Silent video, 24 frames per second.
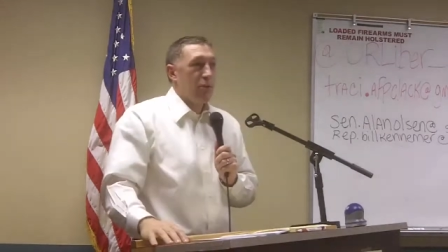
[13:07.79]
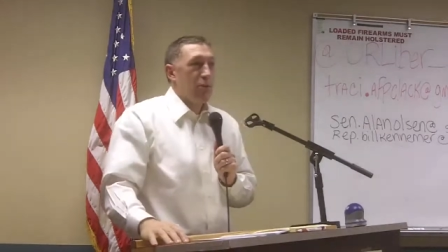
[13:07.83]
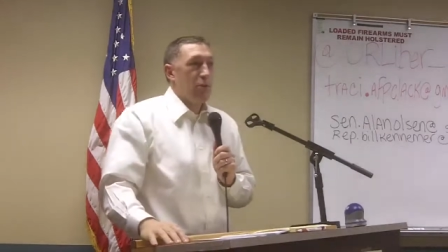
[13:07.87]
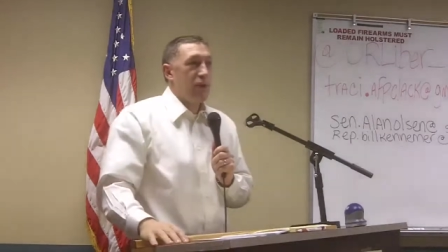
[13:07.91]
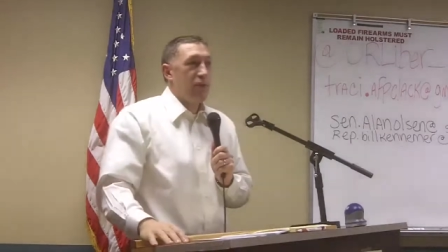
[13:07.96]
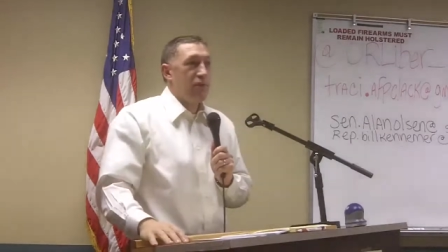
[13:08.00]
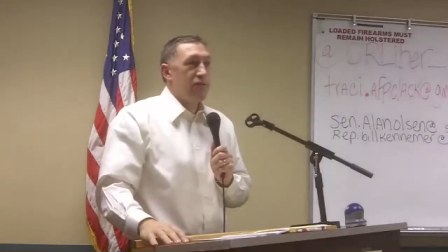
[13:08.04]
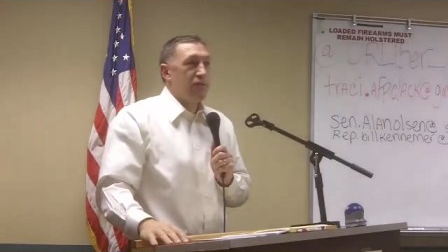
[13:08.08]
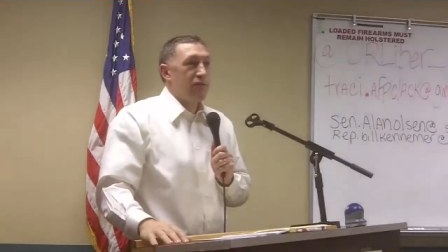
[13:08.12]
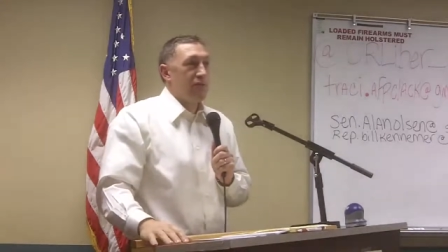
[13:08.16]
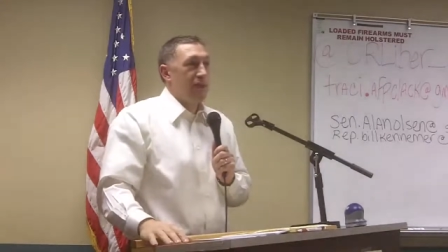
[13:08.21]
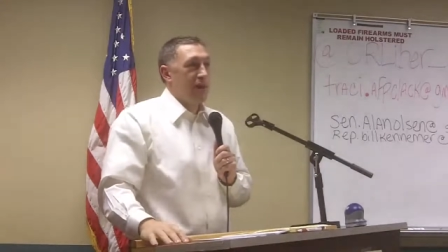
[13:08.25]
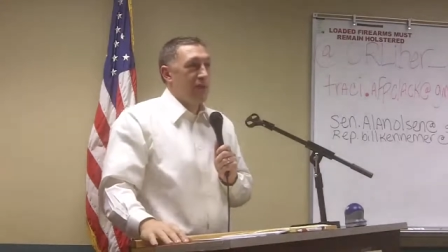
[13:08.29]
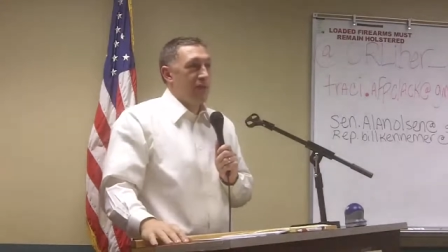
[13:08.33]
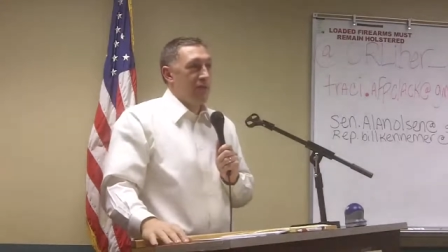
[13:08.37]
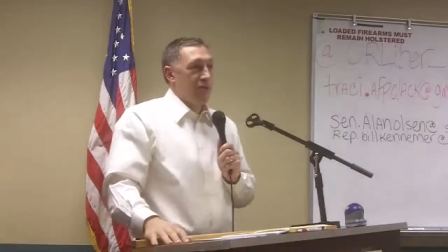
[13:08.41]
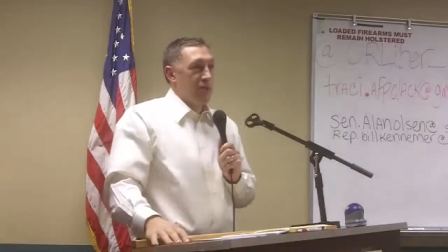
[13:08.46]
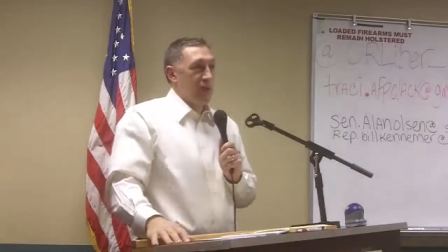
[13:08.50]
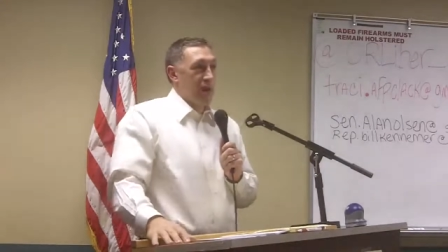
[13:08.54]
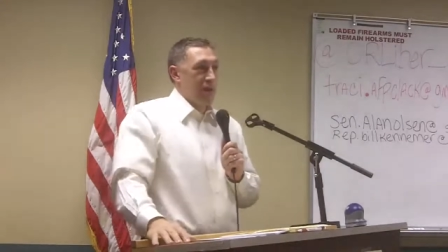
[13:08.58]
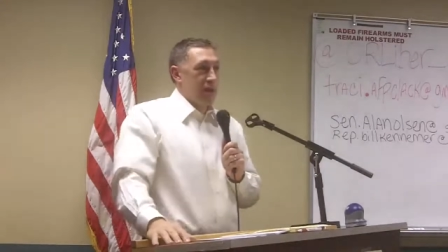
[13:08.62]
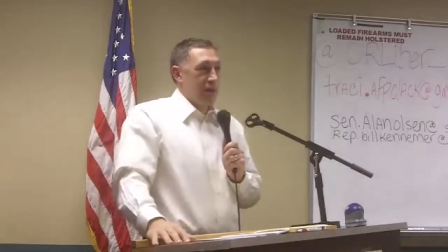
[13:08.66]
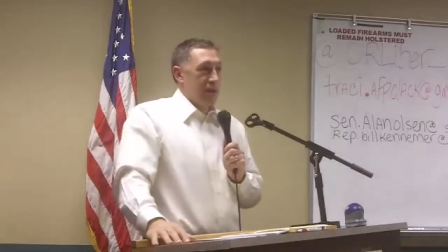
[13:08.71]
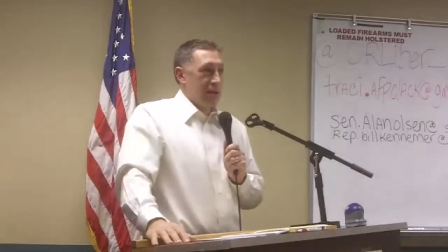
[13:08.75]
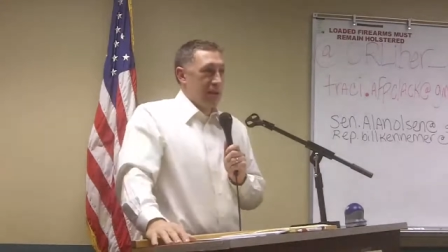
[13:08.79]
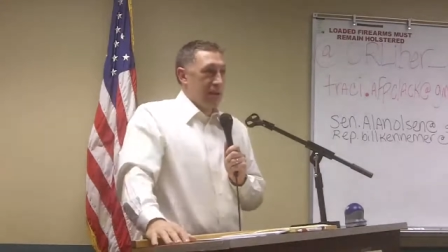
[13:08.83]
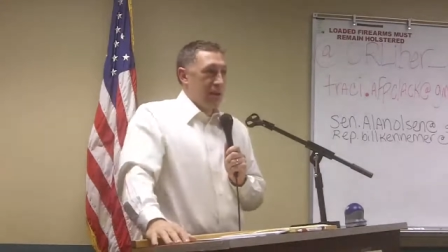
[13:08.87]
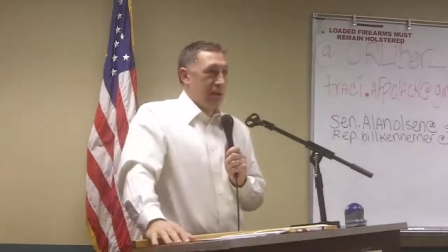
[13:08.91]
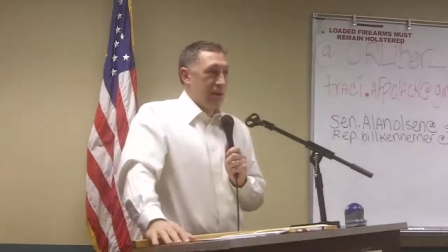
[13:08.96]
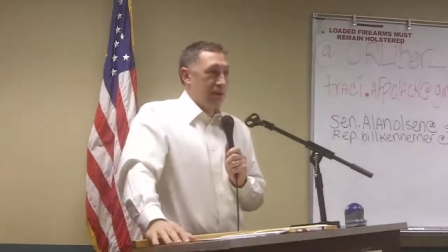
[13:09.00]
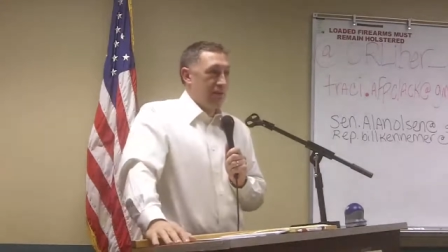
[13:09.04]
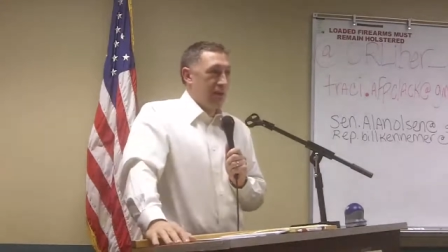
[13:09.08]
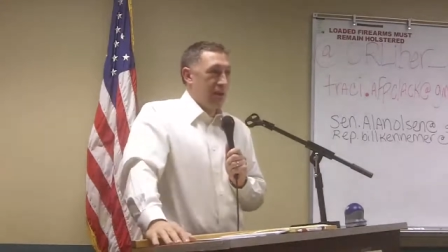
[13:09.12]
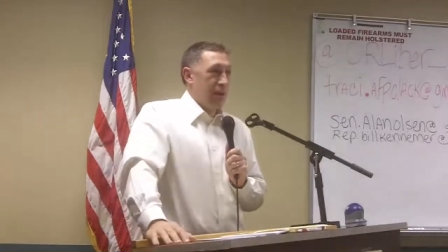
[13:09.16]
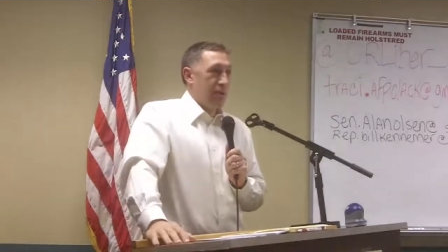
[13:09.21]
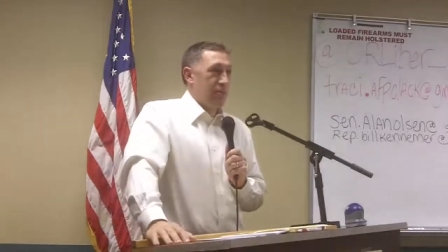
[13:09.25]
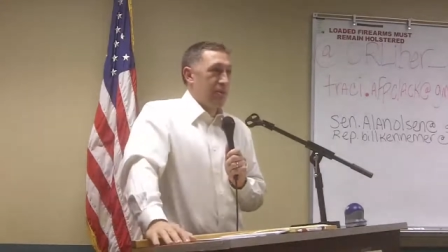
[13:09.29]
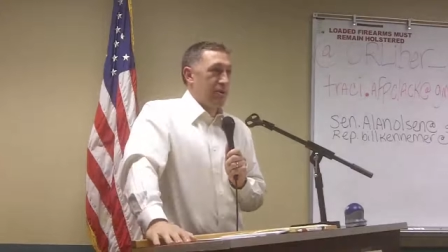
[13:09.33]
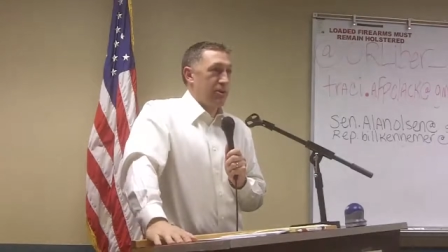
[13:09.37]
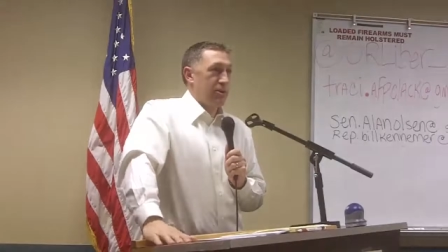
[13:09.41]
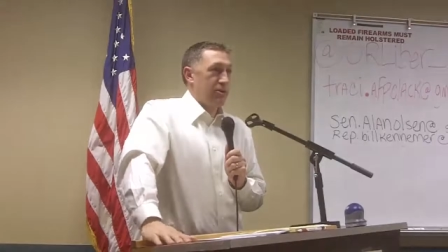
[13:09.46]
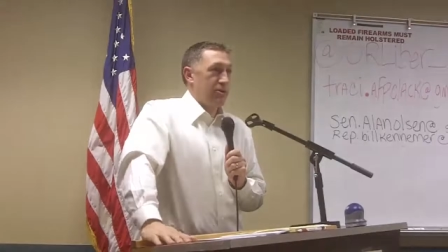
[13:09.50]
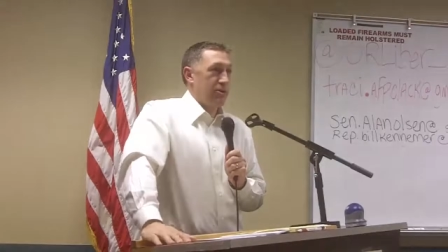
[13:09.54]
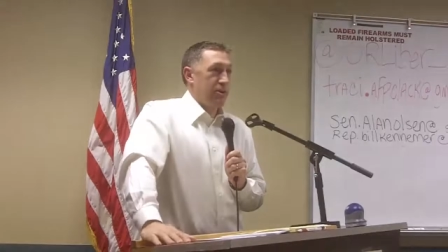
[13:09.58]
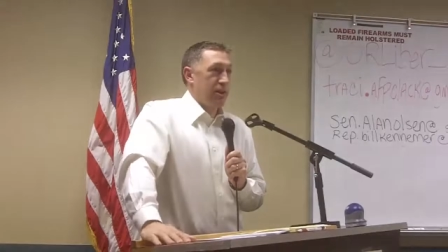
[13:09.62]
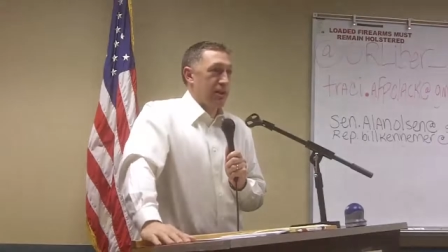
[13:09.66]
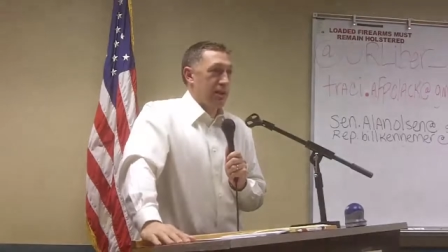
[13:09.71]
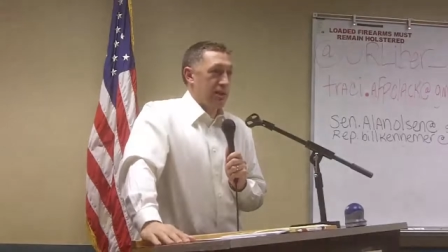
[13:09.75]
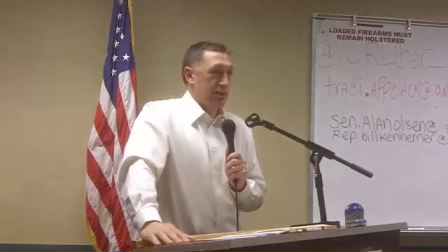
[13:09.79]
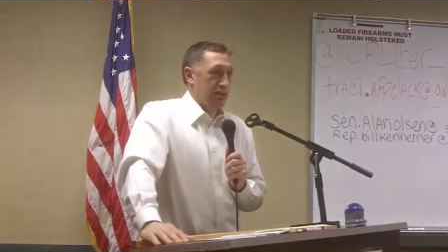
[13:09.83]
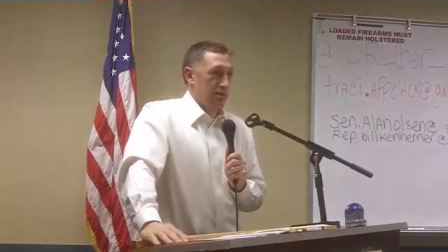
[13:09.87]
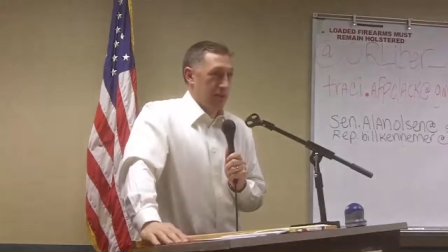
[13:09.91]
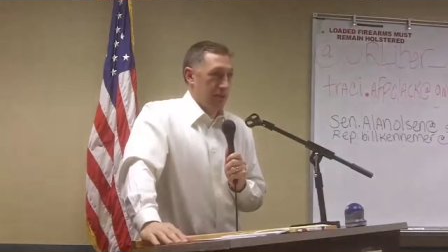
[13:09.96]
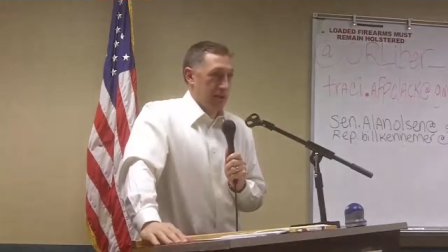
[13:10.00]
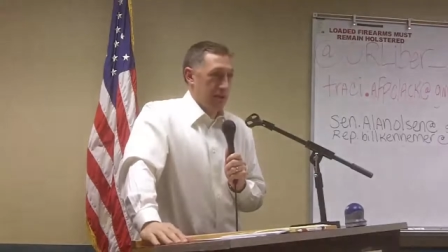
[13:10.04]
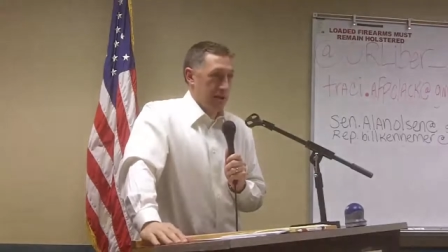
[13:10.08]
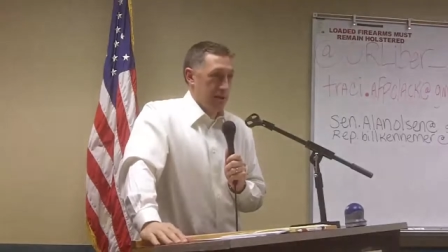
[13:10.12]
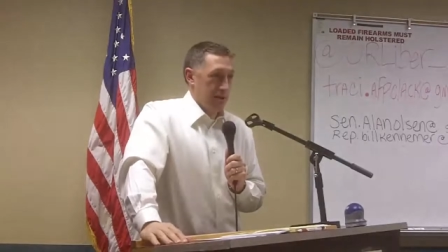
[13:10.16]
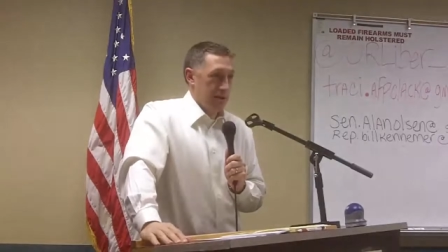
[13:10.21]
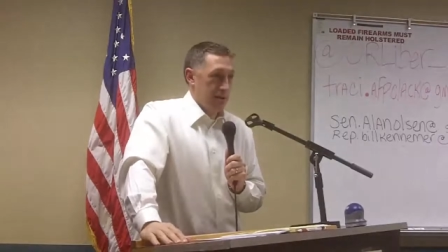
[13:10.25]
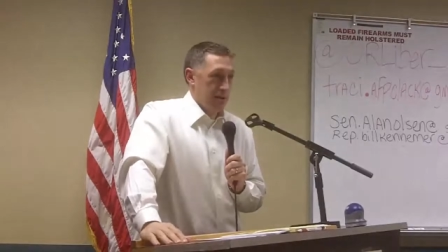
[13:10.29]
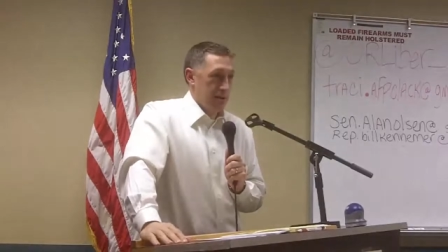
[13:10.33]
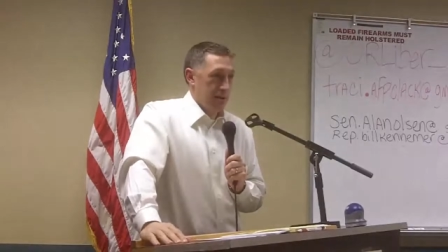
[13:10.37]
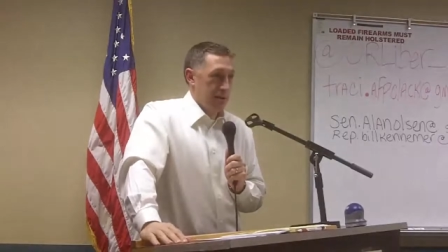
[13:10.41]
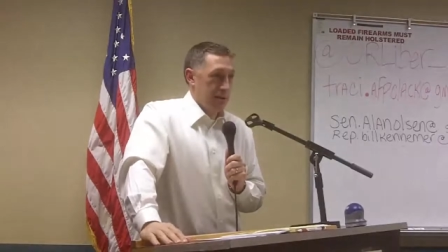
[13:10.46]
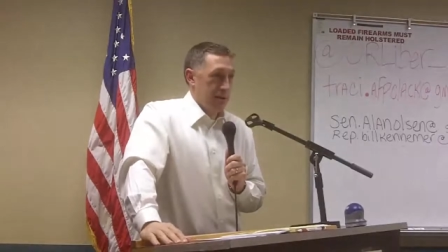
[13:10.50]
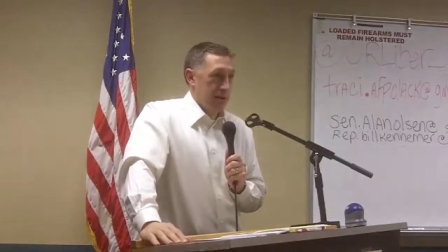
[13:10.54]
We have never had that kind of opportunity in Oregon.